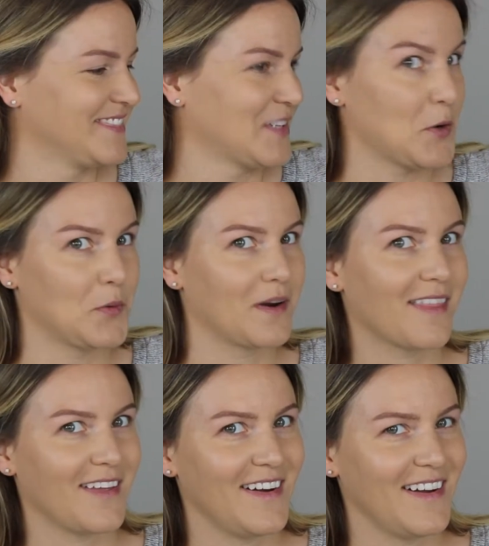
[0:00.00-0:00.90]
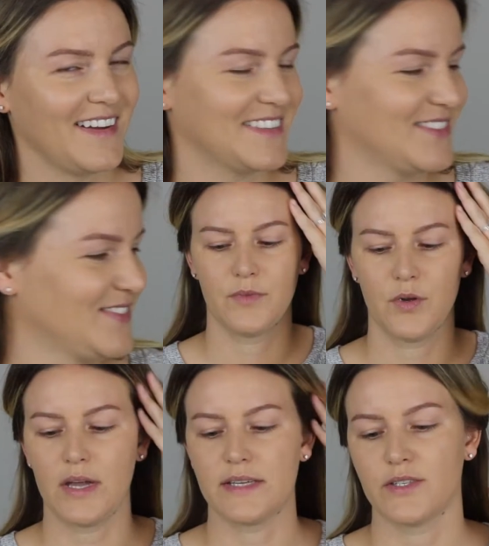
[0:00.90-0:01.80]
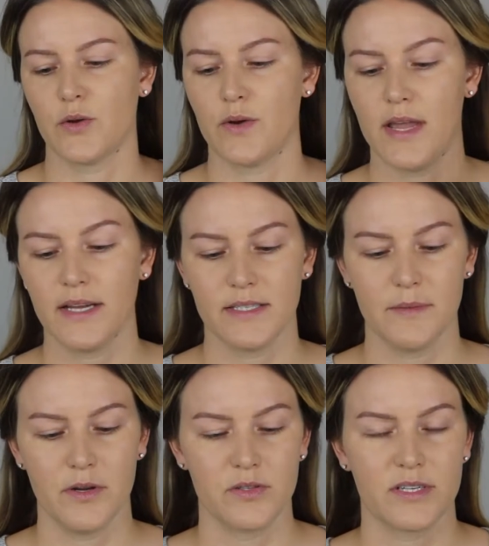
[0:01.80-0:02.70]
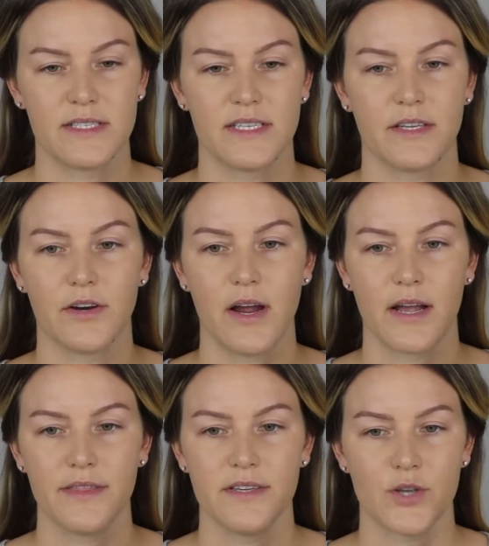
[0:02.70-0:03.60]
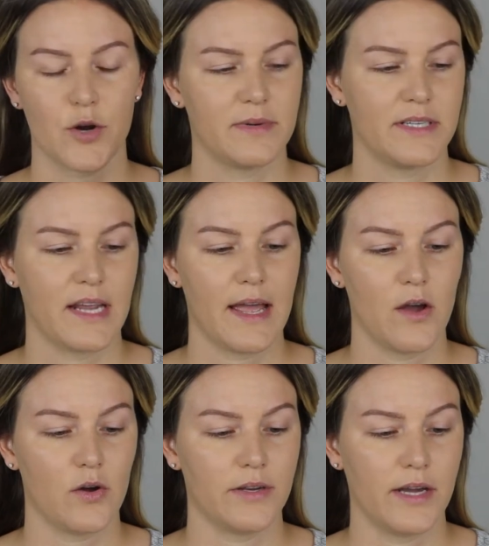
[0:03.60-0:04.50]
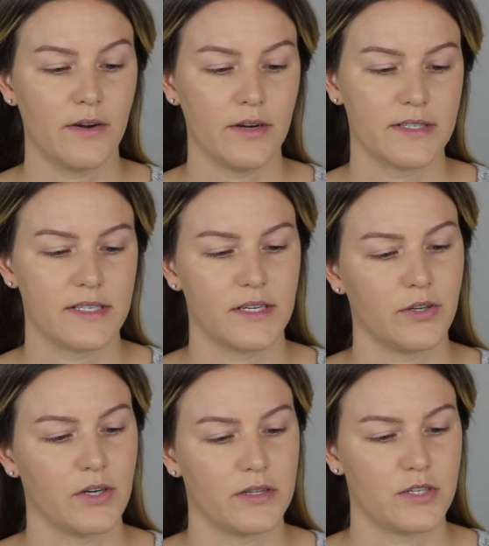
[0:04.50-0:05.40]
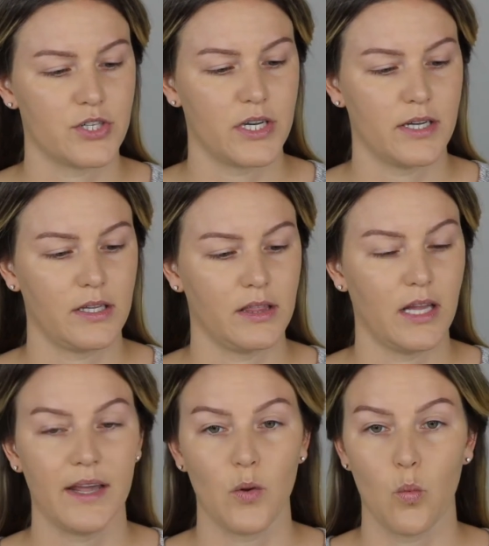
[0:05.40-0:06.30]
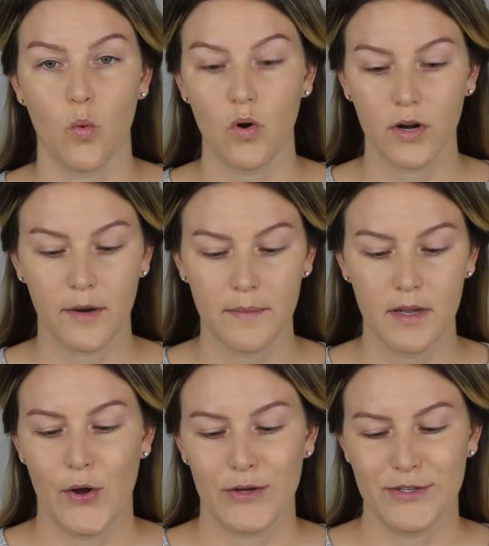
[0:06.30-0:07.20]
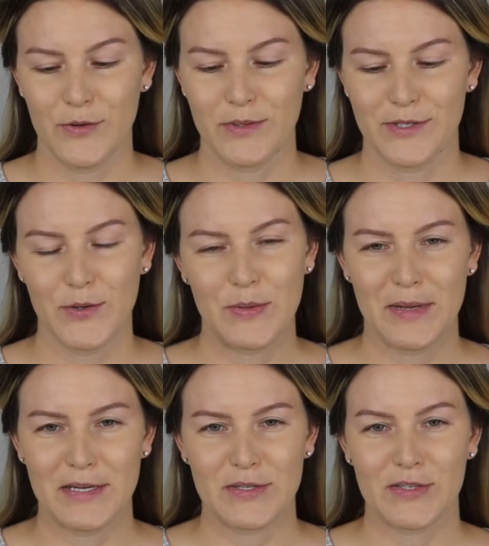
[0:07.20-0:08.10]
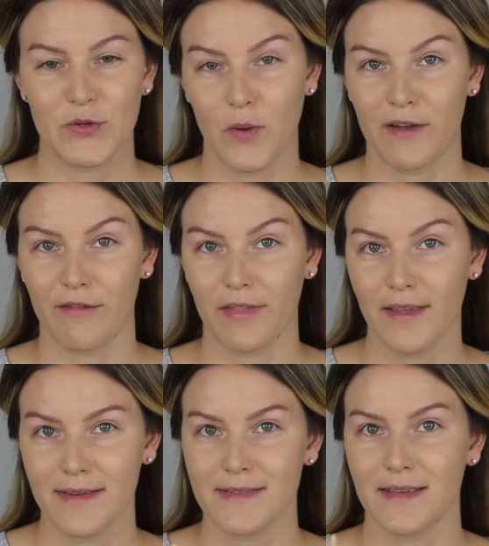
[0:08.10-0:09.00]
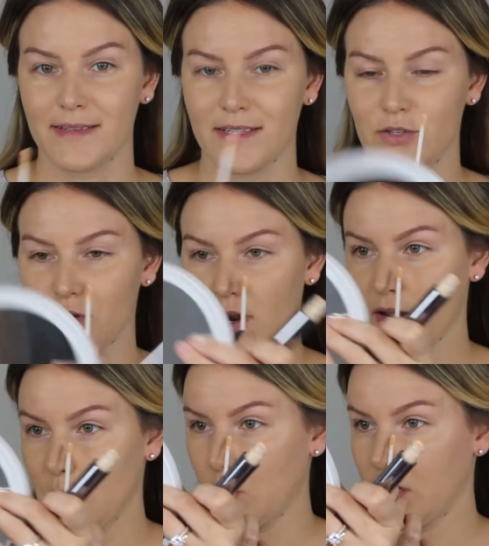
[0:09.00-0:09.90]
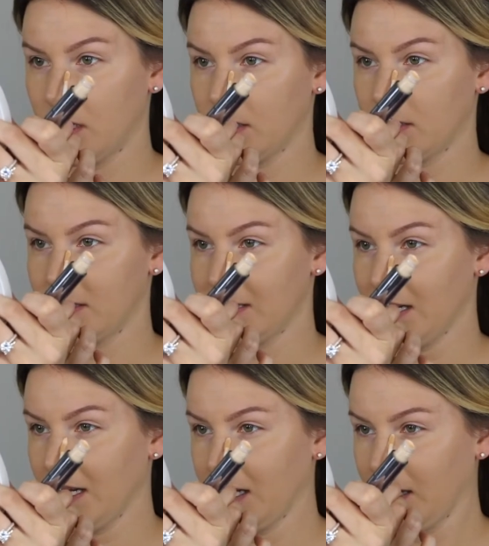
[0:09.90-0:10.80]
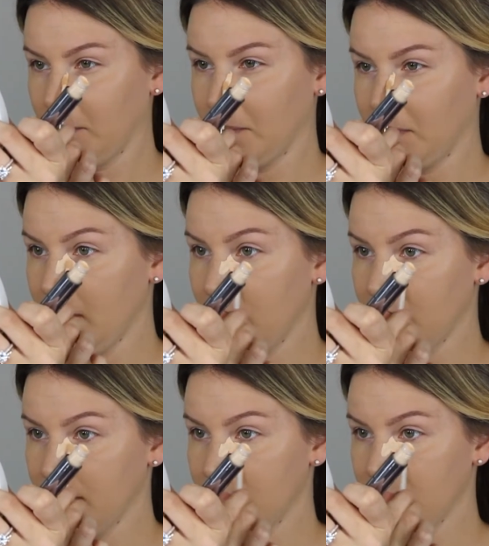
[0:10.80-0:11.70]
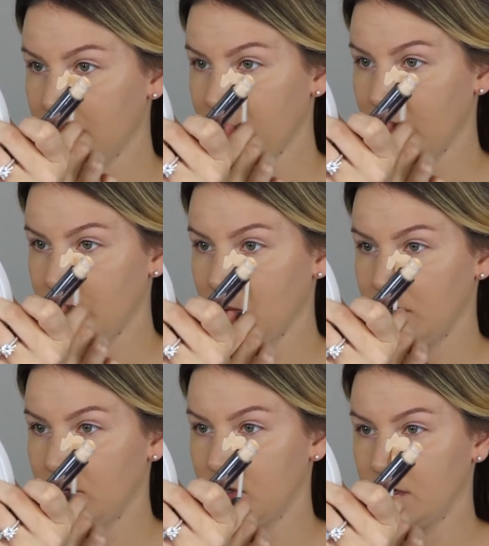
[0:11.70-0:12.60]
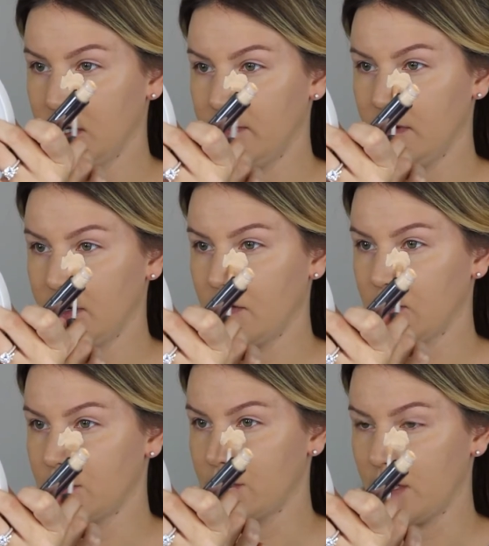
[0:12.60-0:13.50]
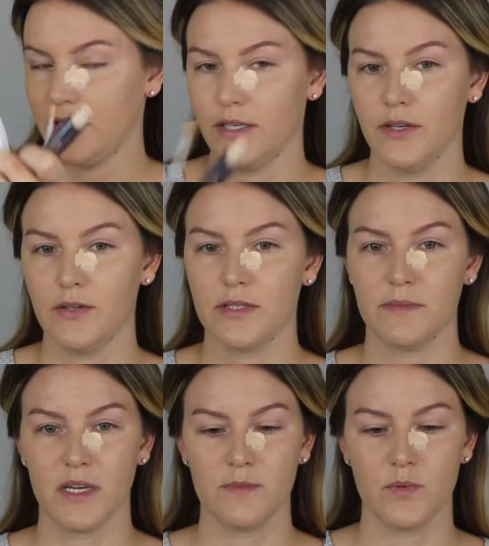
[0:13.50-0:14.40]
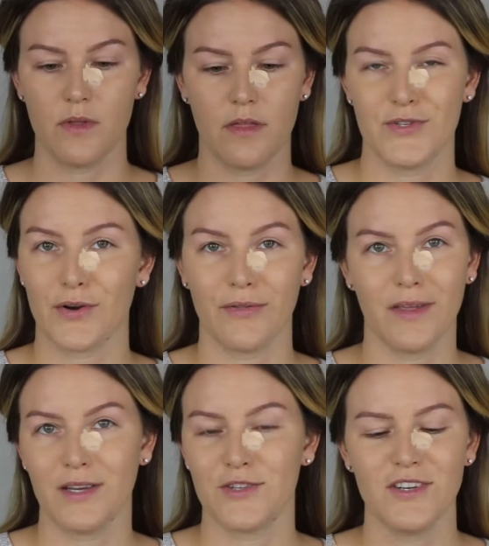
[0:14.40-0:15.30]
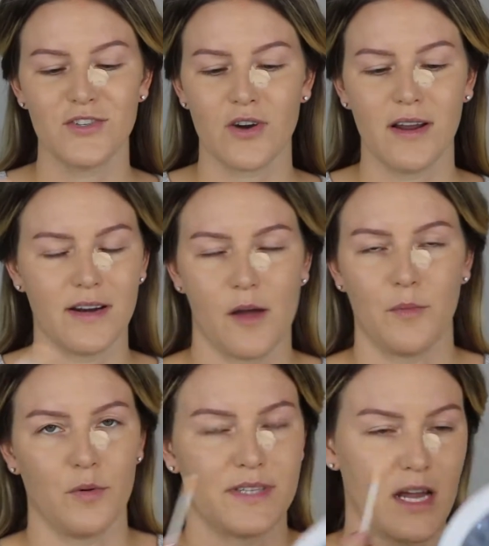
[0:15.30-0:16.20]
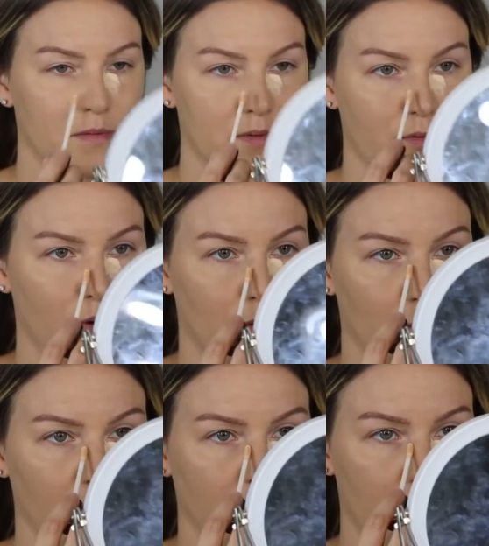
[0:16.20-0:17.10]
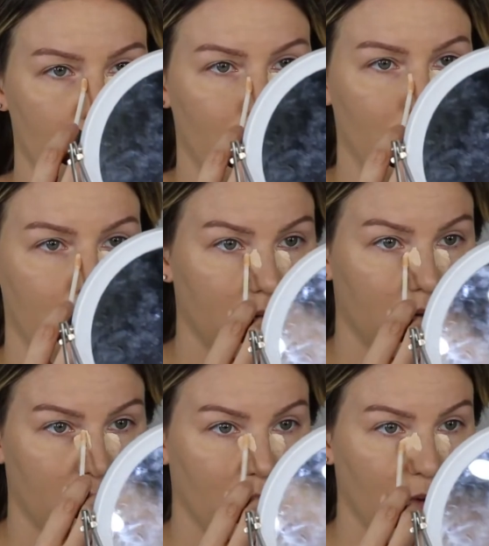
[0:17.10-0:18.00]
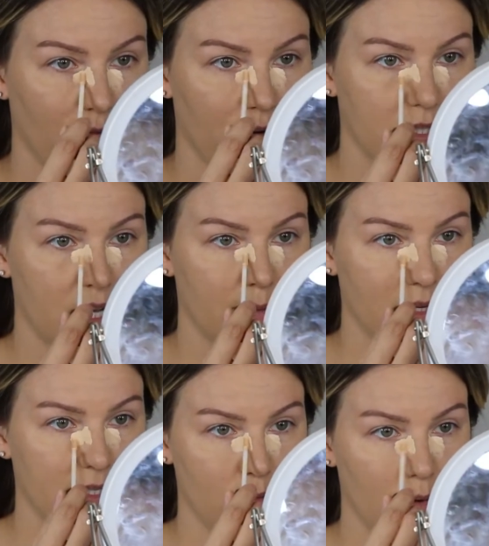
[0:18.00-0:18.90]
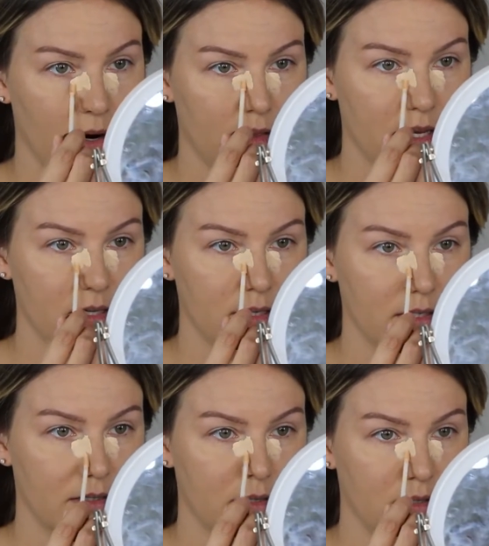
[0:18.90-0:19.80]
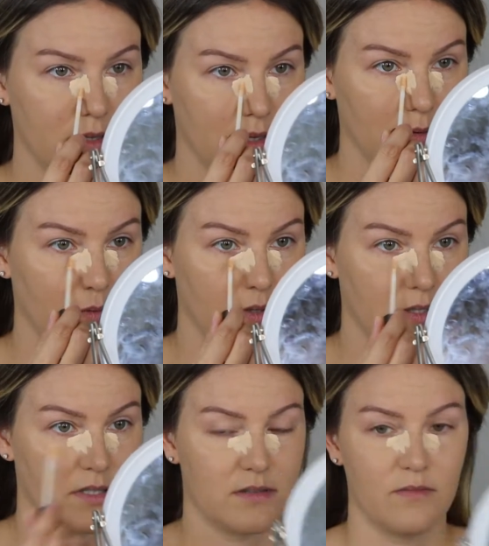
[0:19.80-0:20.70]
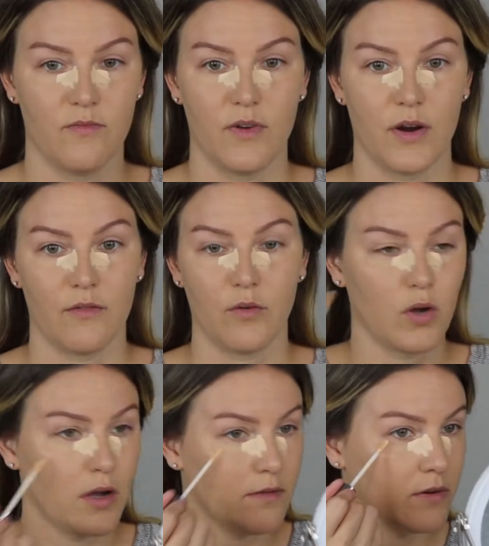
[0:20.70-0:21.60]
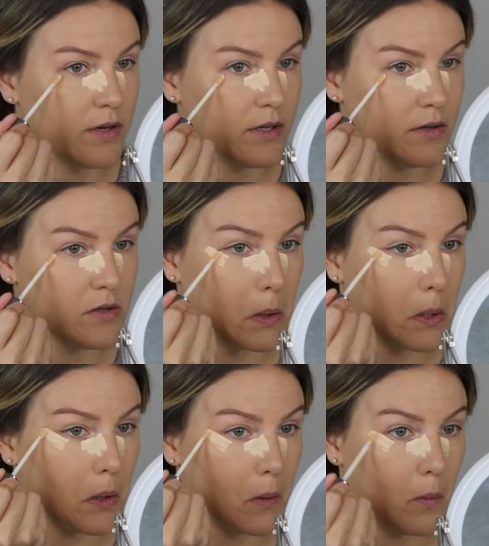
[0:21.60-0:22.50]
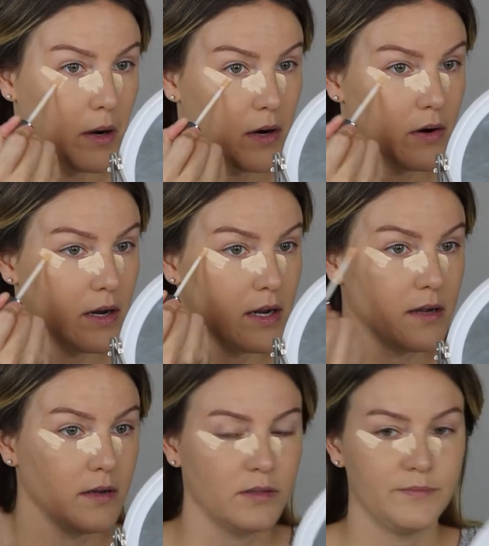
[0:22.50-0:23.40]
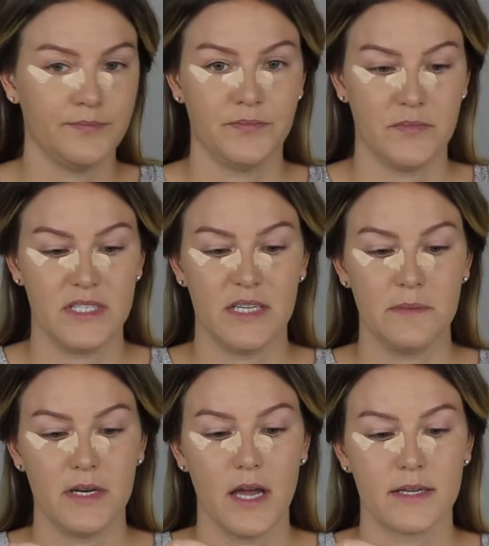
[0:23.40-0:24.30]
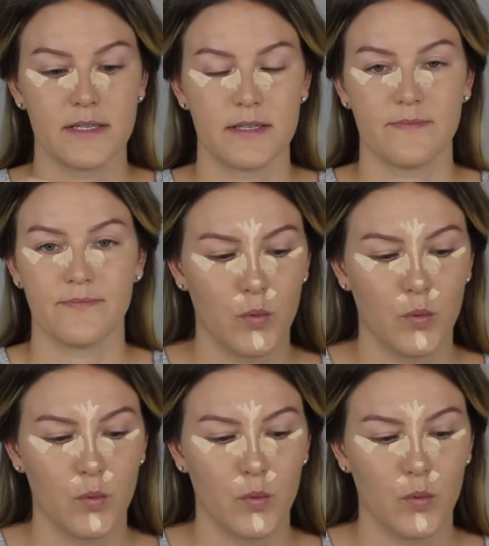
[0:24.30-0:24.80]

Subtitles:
Who would have thought? Okay, so next I'm gonna use concealer. I got this Urban Decay All Nighter Concealer in the shade Light Warm. Also was too impatient to wait for this. I did try it one time, but I thought I would give it another shot. You know, sometimes with certain things, you try it a couple of times before you really know. The first time I did wear this, it was very full coverage, long wearing, seemed nice.